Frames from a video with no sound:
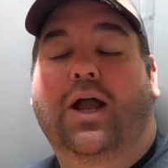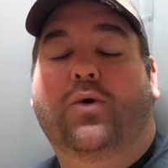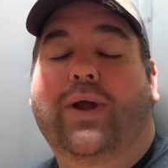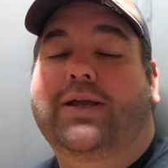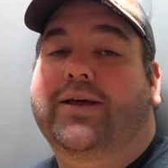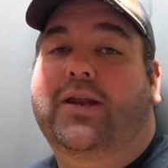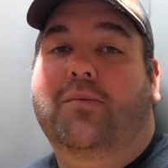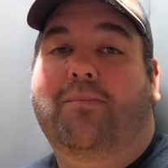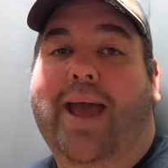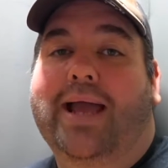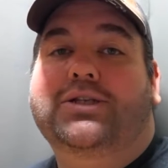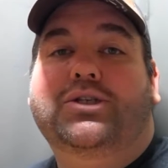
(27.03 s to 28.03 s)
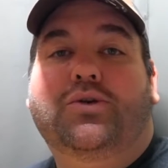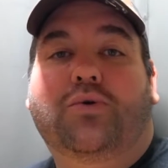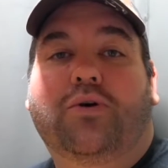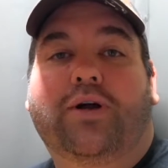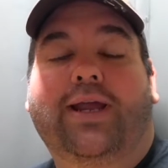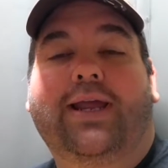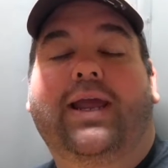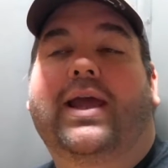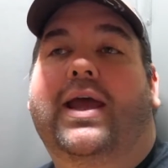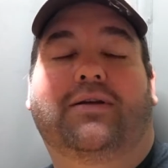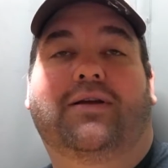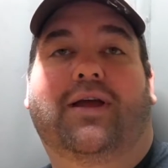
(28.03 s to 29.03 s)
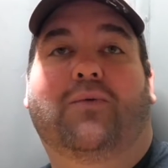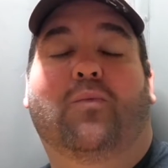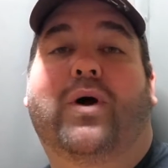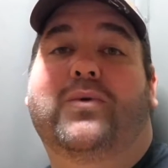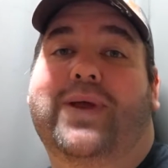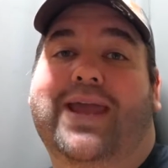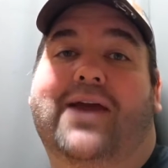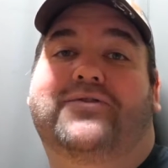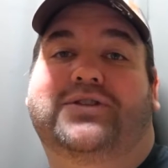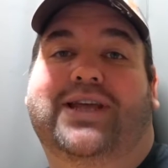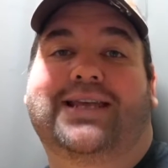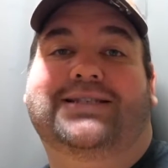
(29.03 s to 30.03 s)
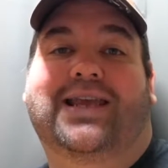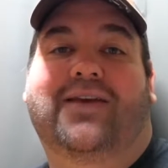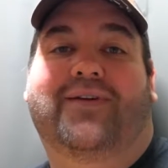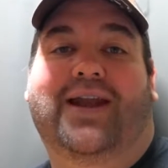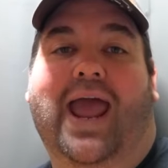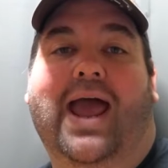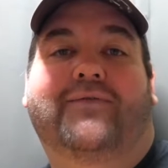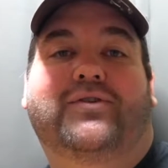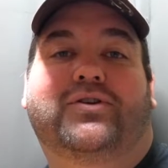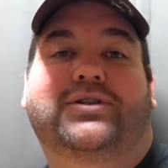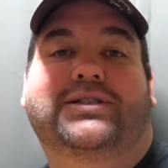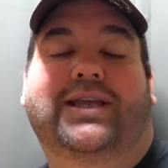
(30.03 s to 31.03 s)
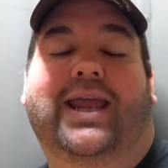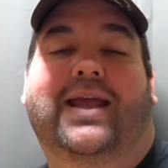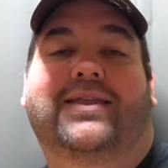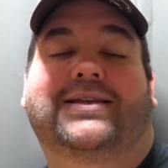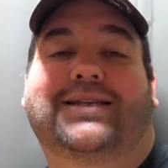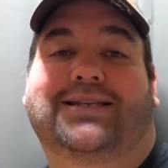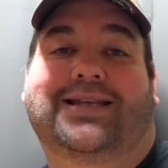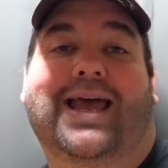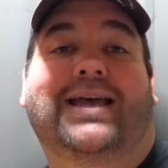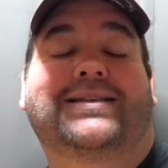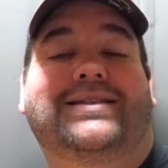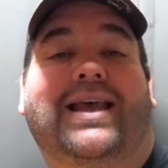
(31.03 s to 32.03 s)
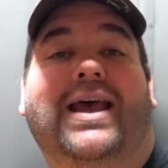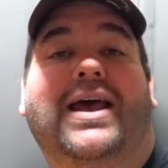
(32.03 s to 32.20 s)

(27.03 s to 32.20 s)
Quick little backstory. 1 week after Thanksgiving, after seeing the success